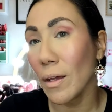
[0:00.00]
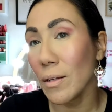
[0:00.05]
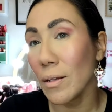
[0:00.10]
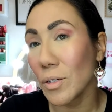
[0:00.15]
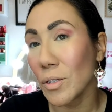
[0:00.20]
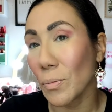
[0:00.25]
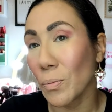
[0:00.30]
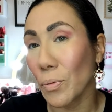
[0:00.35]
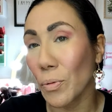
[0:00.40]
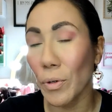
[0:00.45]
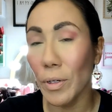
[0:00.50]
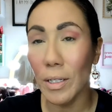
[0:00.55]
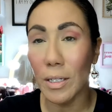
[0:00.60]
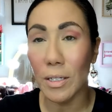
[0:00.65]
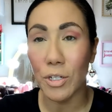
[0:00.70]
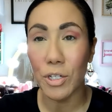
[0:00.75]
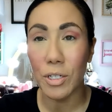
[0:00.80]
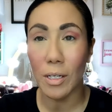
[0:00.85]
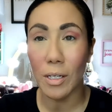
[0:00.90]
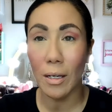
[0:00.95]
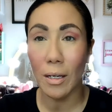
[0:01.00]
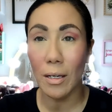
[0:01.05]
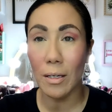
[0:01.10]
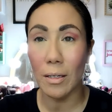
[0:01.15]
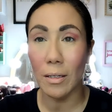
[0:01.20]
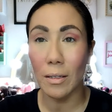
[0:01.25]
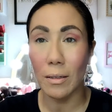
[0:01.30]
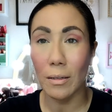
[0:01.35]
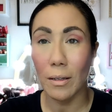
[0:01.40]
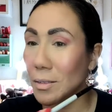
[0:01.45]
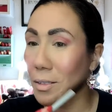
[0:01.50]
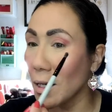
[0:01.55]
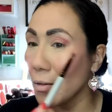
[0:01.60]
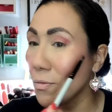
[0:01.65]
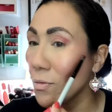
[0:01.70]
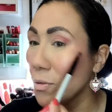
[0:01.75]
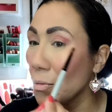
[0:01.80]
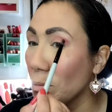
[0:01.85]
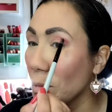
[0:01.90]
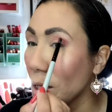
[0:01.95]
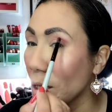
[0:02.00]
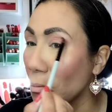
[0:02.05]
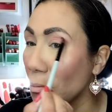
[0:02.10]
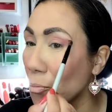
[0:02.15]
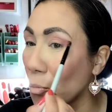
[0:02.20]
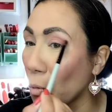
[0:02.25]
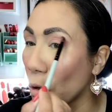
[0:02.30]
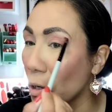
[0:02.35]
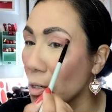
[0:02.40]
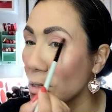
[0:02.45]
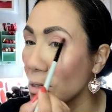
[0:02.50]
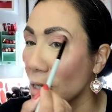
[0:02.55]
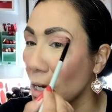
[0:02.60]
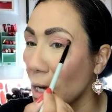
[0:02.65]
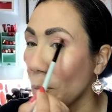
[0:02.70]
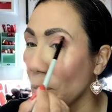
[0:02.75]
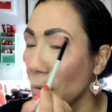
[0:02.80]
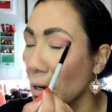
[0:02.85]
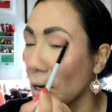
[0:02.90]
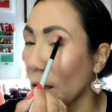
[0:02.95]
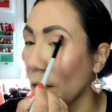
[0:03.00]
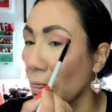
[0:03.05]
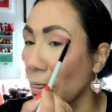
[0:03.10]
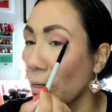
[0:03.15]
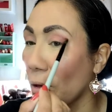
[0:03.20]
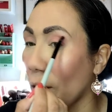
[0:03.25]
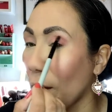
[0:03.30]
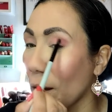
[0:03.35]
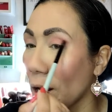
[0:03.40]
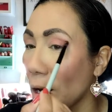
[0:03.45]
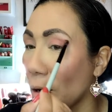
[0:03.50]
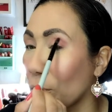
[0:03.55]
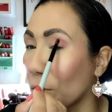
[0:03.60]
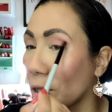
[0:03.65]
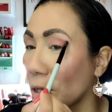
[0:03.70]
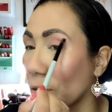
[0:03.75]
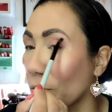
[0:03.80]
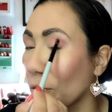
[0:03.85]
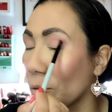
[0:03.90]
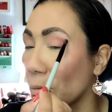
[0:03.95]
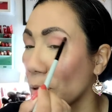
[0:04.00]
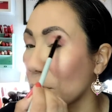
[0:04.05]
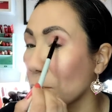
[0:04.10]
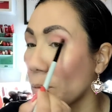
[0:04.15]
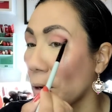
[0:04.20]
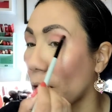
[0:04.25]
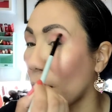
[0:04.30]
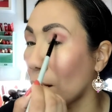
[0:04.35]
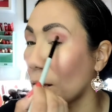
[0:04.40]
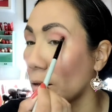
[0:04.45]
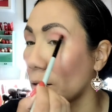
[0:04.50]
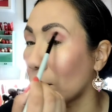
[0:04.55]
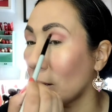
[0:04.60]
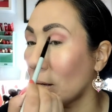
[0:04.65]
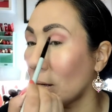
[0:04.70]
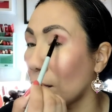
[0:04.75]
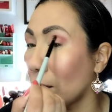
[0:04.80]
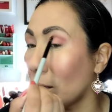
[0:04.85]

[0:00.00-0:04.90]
That is a pretty shade. It's given me more depth than I thought I would get from this palette.